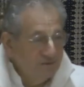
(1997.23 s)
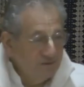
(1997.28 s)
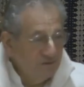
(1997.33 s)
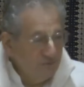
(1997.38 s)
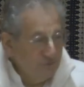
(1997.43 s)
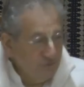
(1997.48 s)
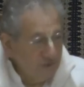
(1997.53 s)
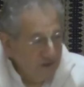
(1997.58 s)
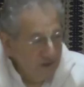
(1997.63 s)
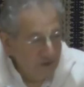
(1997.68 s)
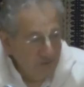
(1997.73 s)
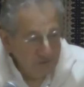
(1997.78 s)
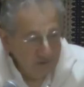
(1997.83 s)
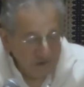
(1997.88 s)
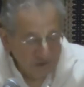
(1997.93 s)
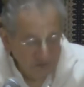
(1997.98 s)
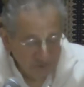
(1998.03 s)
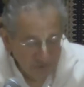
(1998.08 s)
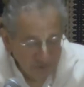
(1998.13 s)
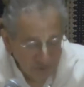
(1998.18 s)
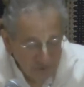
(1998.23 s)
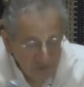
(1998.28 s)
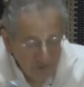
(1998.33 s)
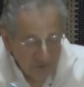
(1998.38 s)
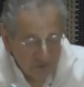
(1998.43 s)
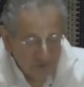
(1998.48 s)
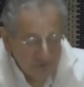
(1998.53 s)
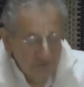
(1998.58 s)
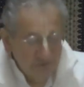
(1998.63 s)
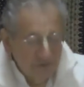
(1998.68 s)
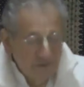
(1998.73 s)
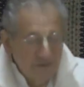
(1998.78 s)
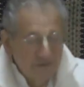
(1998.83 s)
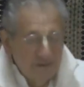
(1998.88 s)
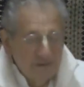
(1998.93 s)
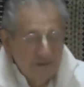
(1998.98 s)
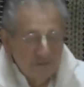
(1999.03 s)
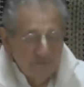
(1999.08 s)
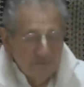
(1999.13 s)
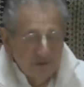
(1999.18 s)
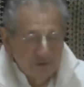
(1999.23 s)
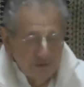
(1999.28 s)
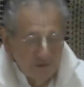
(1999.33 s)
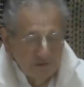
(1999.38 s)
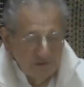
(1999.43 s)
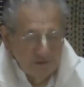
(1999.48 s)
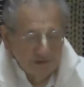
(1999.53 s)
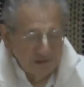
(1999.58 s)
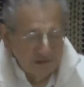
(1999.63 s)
different levels of guru, but guru